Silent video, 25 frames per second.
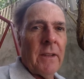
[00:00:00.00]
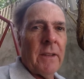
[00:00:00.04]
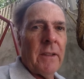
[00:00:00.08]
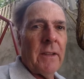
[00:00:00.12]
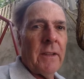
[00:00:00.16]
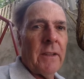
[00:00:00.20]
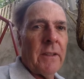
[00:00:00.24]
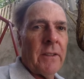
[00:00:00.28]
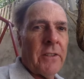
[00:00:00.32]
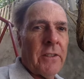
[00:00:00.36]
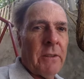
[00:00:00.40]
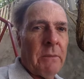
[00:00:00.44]

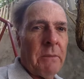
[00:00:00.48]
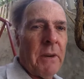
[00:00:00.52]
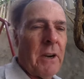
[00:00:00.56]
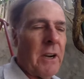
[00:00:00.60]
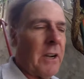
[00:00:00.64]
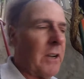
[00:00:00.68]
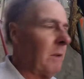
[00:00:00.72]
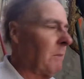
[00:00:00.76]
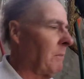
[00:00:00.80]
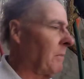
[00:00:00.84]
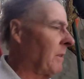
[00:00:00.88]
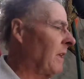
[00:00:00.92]
Oh, there's a
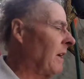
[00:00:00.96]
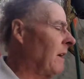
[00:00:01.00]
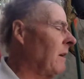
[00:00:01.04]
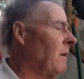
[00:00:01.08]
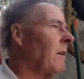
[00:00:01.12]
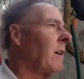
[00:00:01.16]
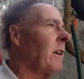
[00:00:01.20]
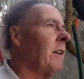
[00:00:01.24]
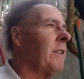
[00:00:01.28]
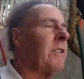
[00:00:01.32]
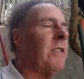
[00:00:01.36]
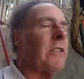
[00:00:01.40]
minor
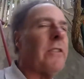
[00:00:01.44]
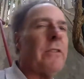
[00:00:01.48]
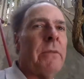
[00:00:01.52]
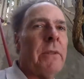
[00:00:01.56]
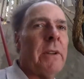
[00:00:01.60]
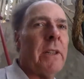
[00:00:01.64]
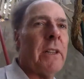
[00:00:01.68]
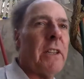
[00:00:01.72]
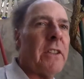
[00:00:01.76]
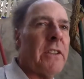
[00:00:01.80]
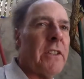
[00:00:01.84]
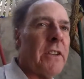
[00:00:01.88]
blow. I just
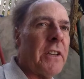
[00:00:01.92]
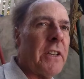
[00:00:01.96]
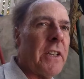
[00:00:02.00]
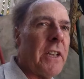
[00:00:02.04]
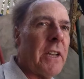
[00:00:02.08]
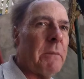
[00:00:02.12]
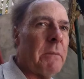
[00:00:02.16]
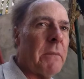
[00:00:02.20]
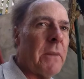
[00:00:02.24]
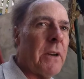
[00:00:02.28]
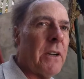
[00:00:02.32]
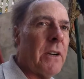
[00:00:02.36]
realised I didn't
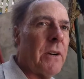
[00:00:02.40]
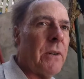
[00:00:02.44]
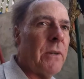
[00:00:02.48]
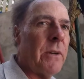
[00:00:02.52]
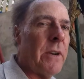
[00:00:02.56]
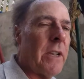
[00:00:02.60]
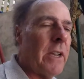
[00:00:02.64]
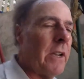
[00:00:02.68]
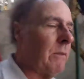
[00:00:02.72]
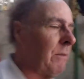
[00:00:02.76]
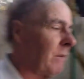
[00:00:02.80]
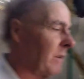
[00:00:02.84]
get my
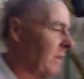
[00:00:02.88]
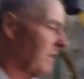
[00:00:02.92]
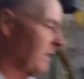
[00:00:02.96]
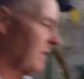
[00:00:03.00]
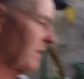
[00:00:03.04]
cookie with